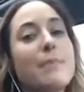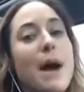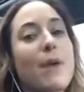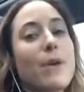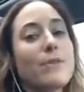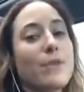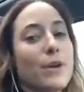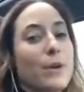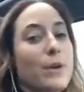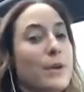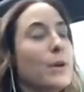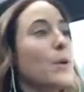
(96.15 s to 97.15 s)
However,
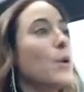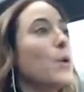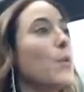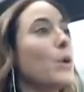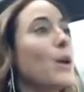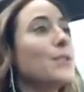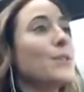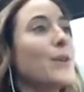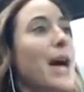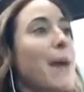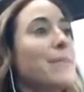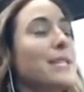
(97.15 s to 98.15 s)
what also
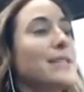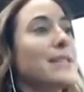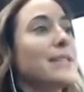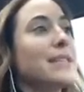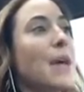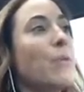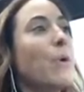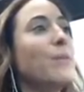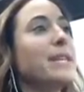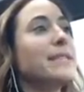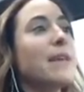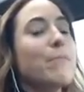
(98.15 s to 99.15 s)
happens is that when
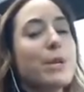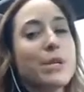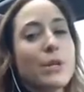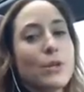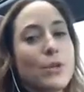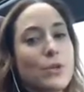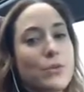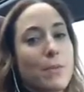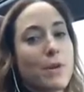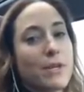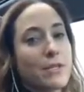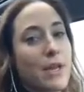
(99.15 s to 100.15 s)
we set bigger goals from
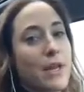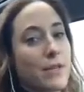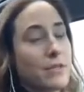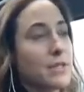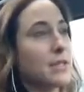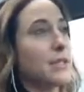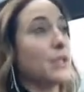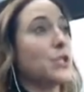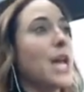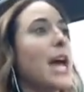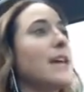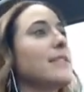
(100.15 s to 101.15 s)
ourselves, such
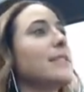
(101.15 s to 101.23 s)
as